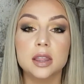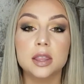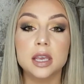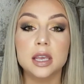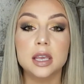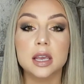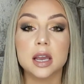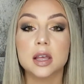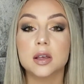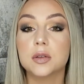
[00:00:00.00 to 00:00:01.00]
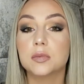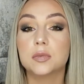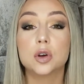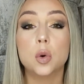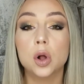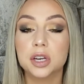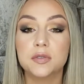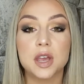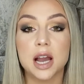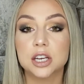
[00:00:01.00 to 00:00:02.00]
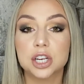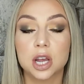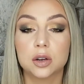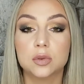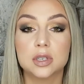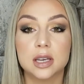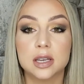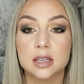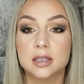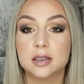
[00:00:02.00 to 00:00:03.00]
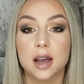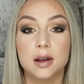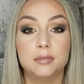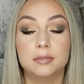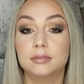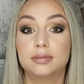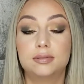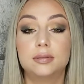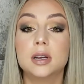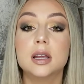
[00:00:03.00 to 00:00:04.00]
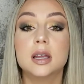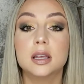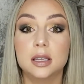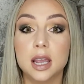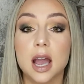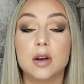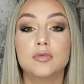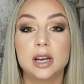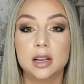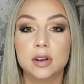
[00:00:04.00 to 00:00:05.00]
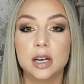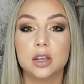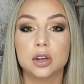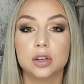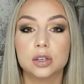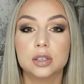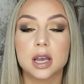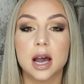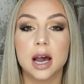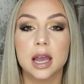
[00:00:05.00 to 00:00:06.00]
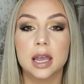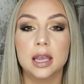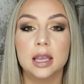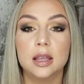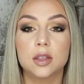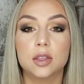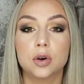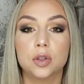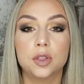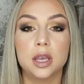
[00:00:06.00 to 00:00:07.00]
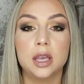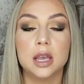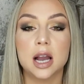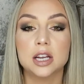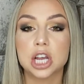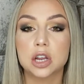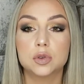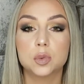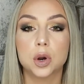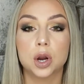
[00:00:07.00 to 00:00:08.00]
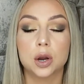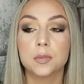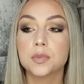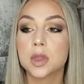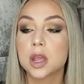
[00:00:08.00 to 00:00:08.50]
The quality of the eyeshadows is yeah, really good. I thought the eyeshadows were